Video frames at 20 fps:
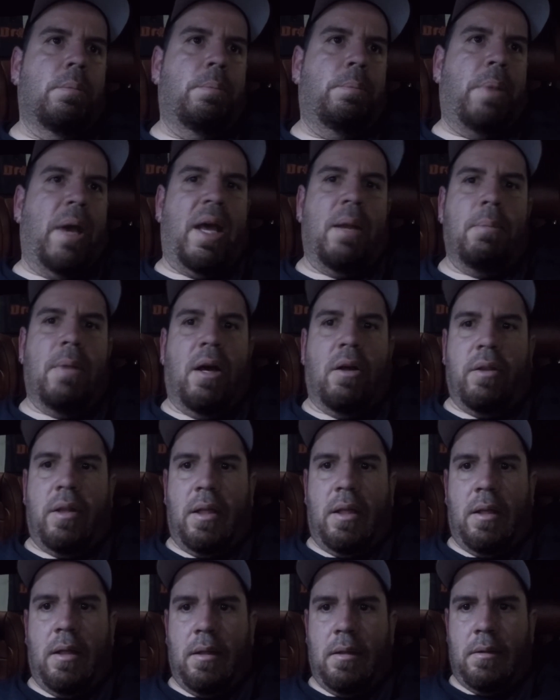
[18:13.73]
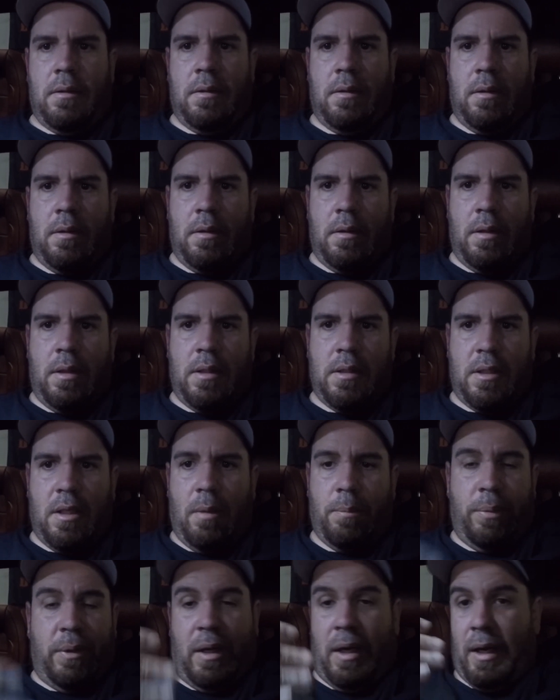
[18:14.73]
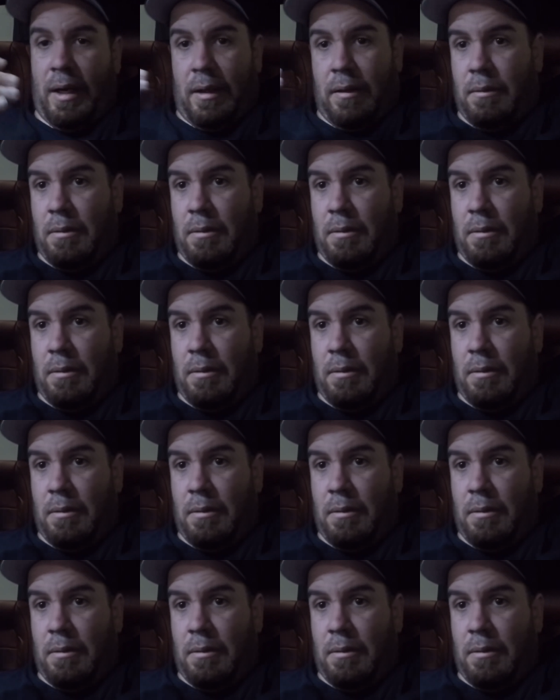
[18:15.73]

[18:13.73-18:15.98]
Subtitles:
bad mouthing his company, and